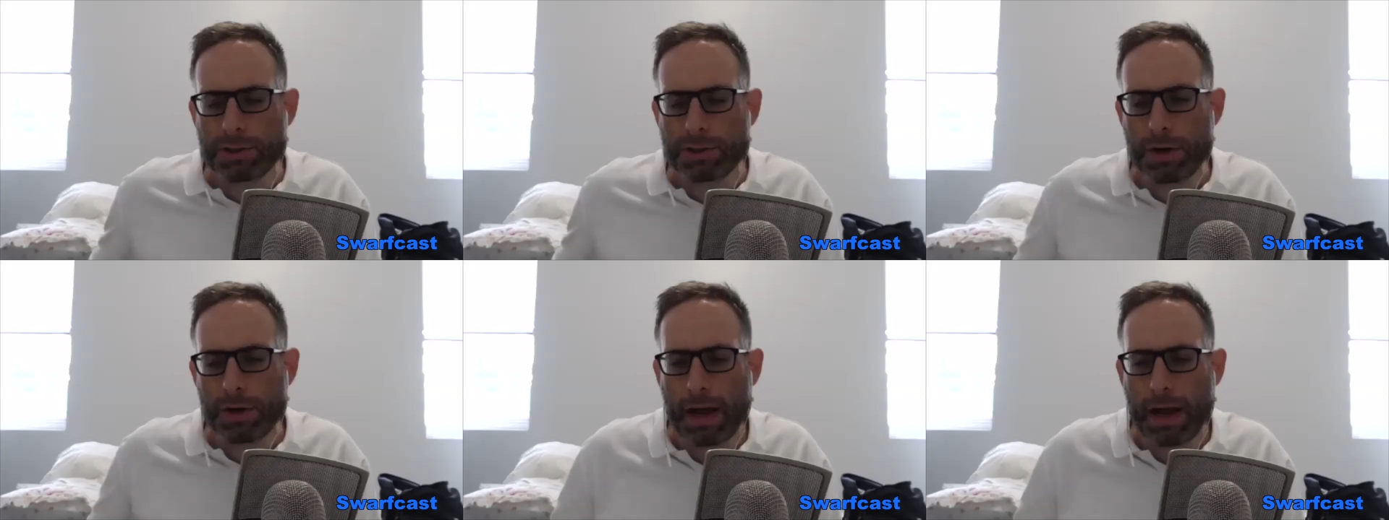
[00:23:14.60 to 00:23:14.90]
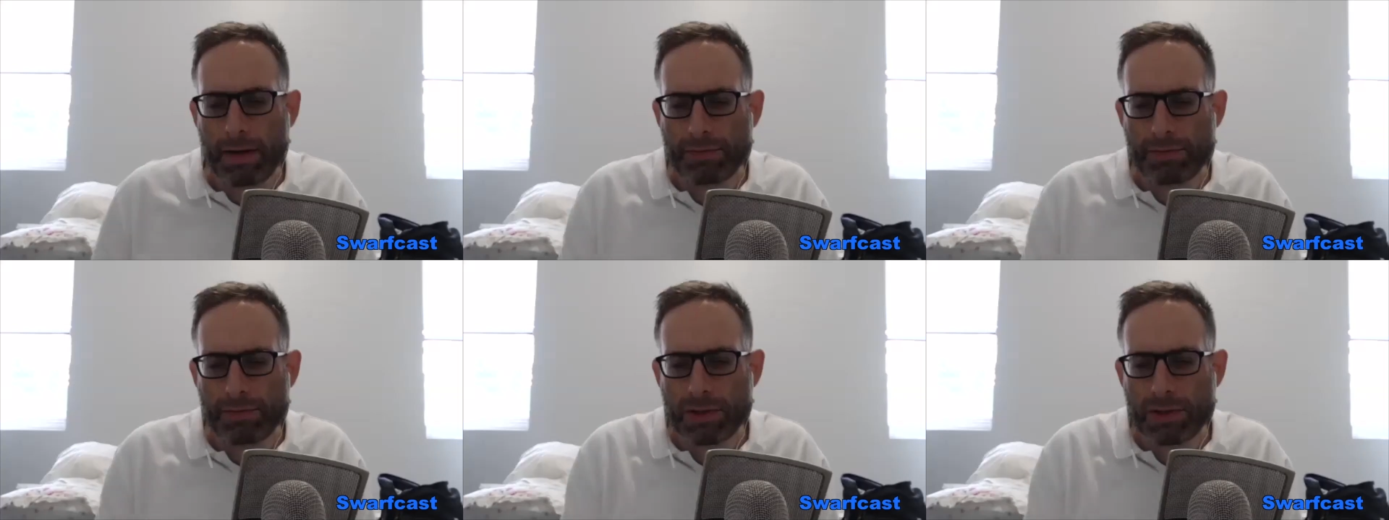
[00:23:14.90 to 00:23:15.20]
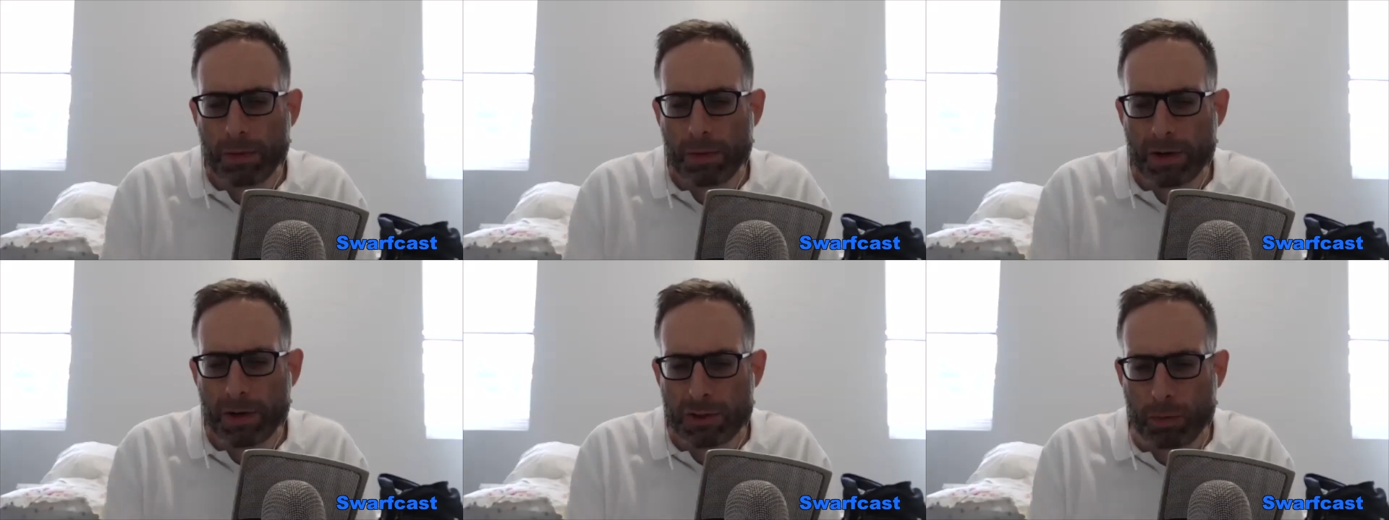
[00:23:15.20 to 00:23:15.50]
you have so
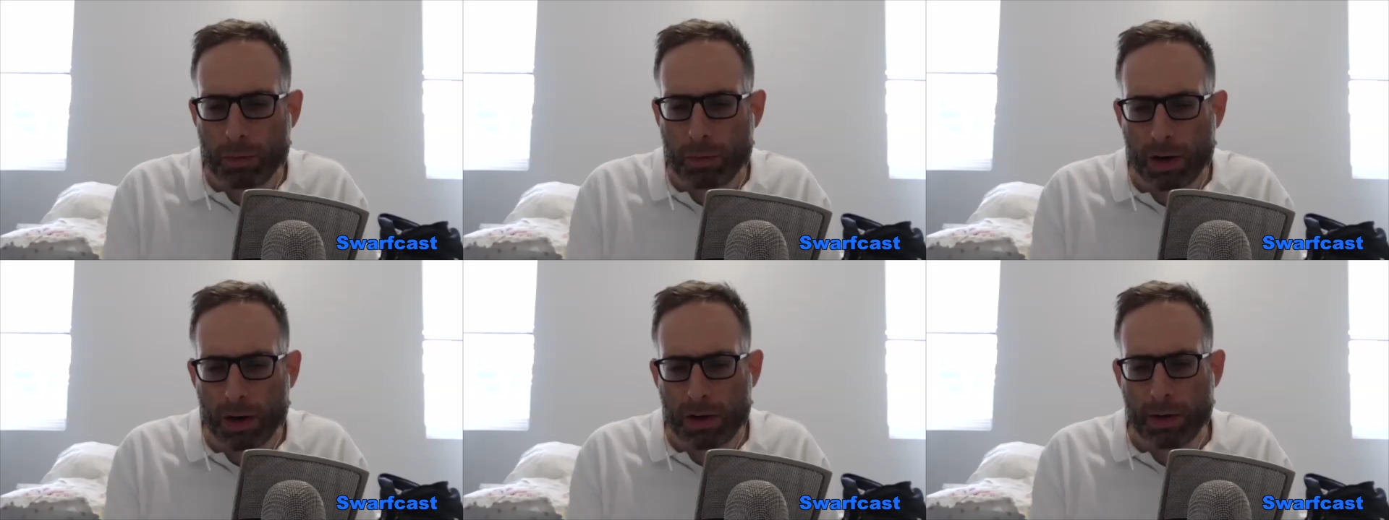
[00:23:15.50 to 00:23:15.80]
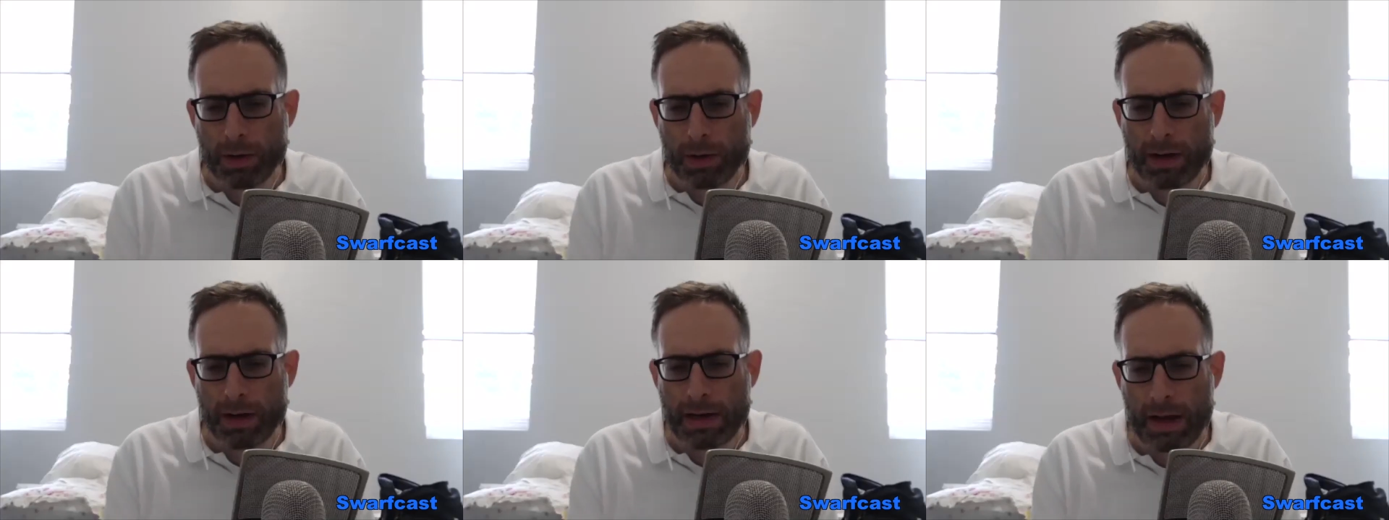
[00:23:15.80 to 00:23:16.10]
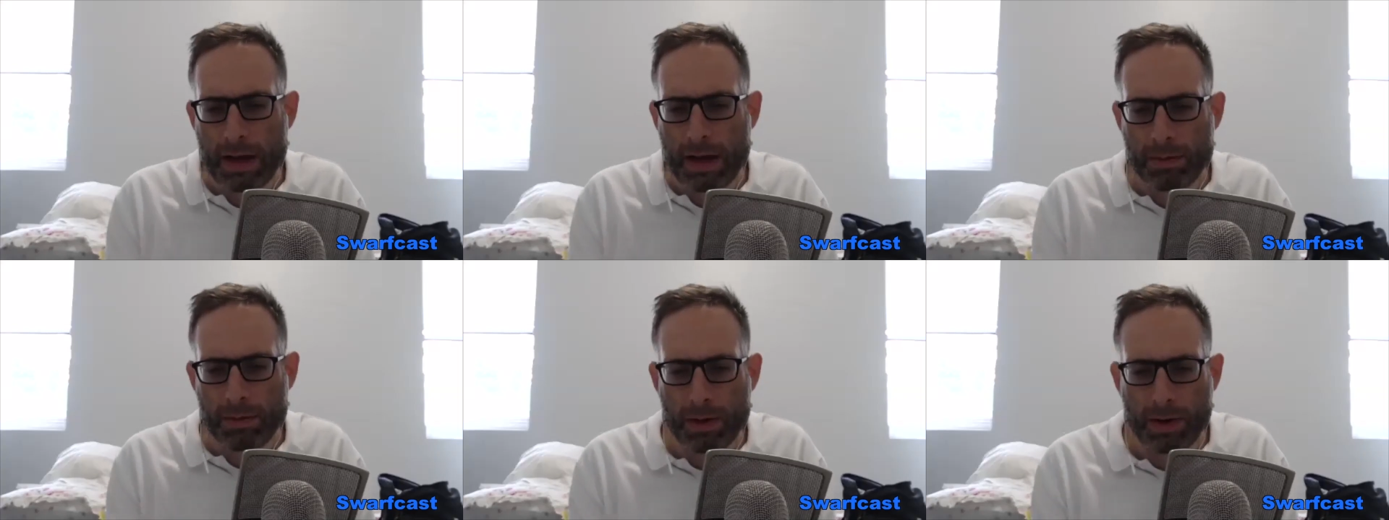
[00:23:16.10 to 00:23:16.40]
much work right
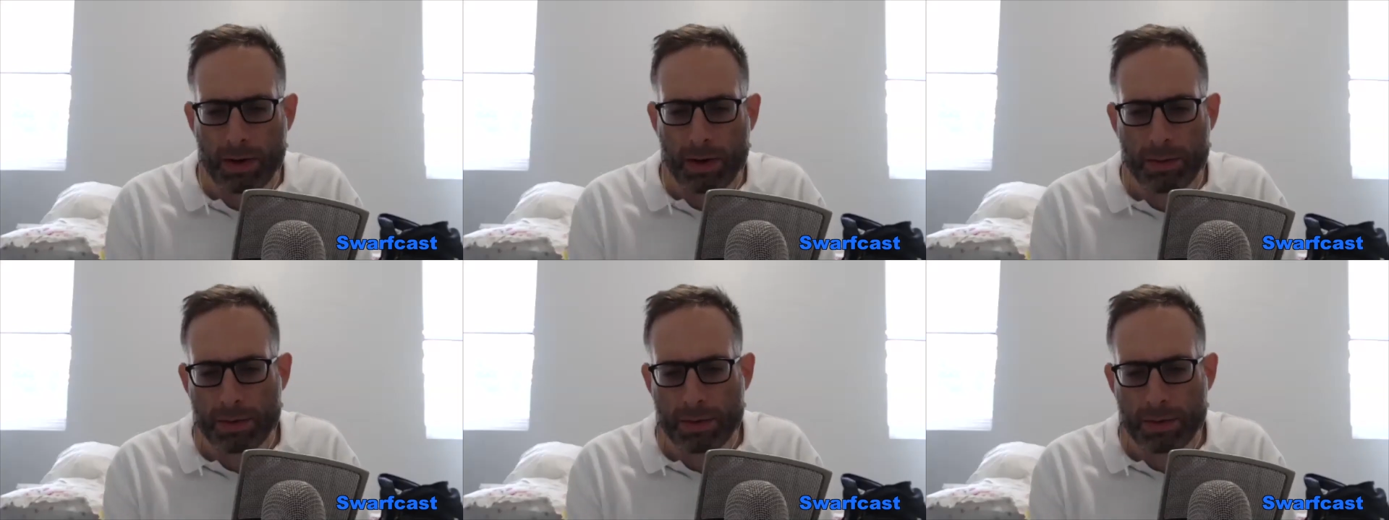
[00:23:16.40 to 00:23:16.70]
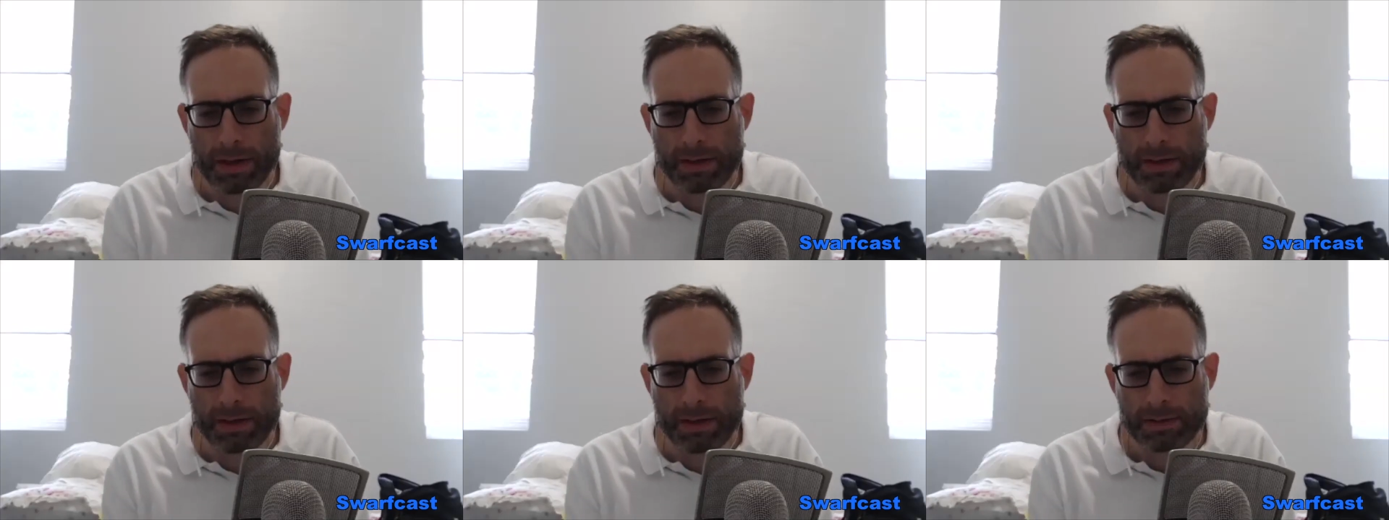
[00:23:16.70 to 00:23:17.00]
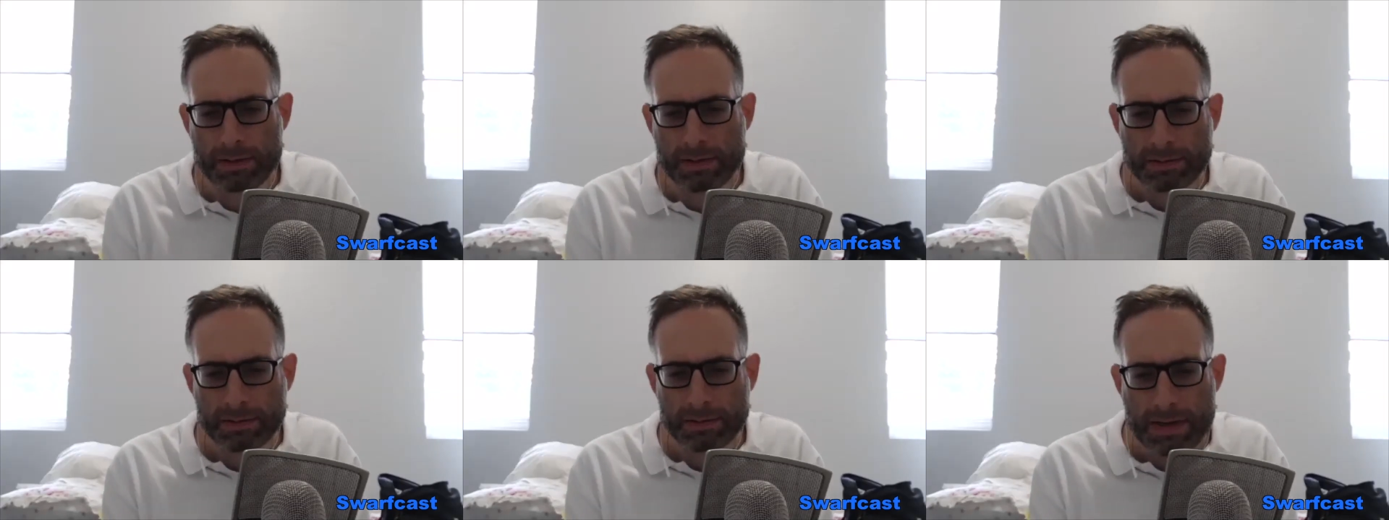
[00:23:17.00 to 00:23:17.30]
now though that
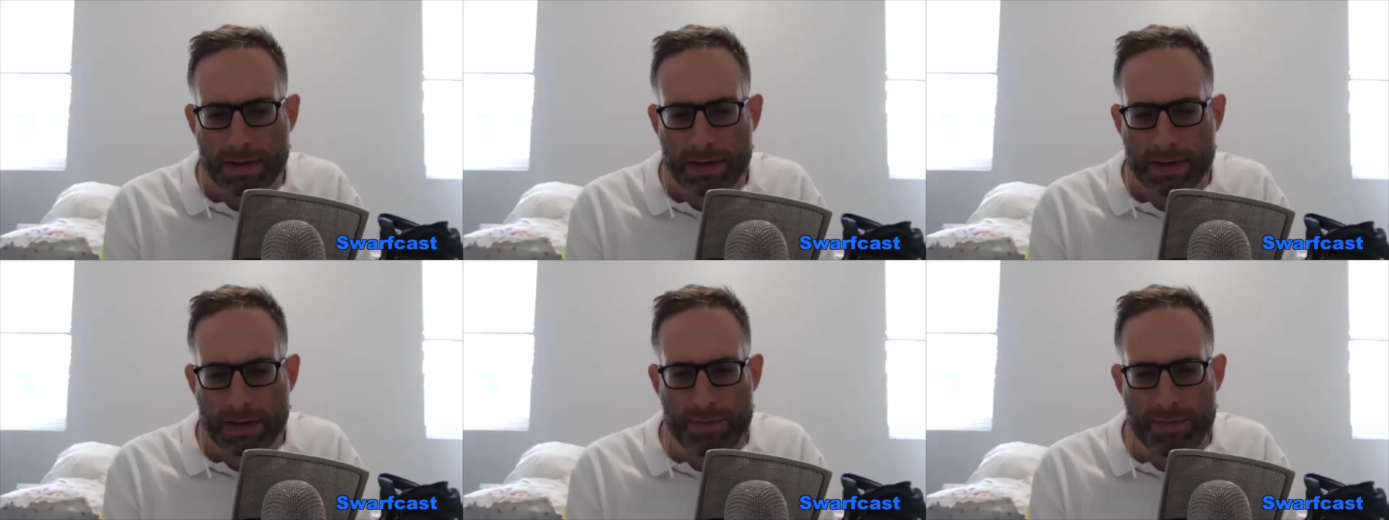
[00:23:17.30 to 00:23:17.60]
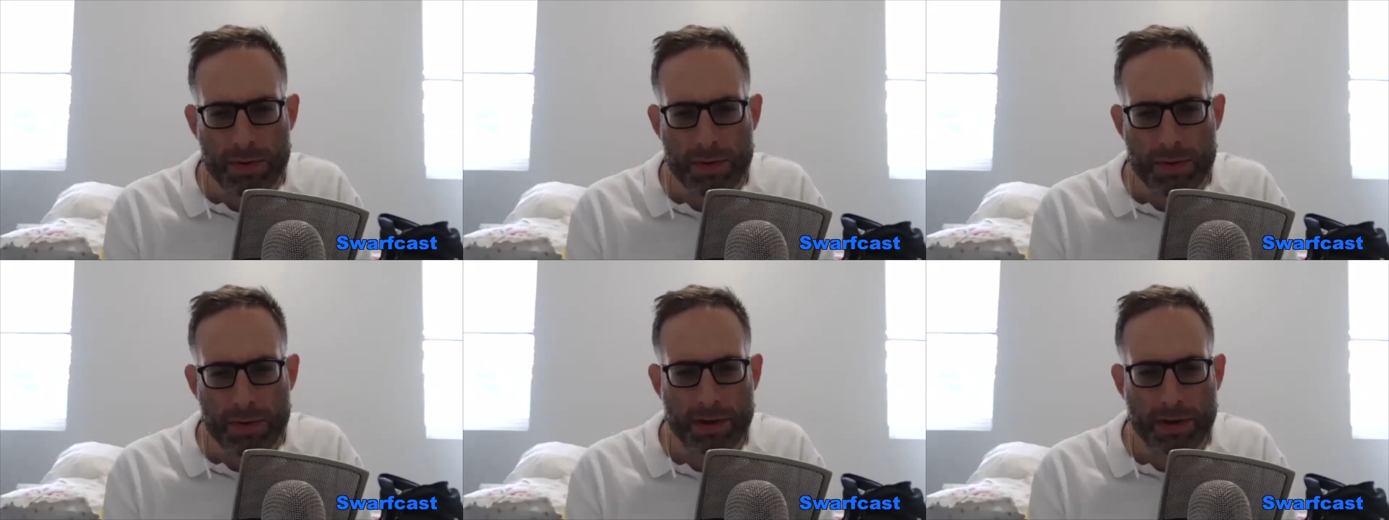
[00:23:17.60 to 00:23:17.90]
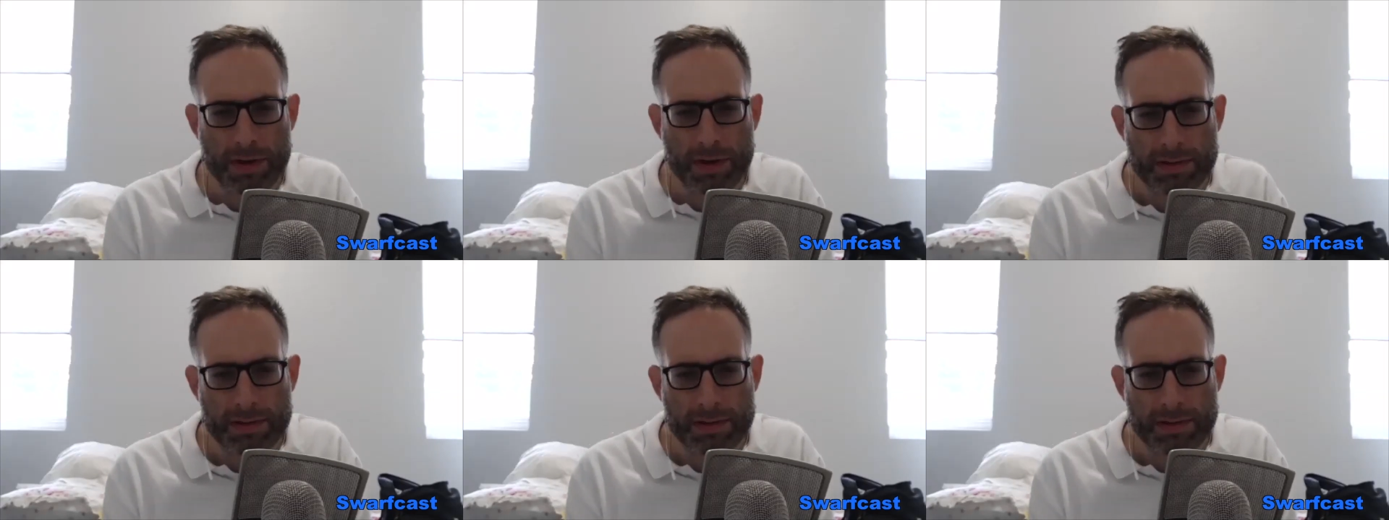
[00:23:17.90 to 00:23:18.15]
if you could,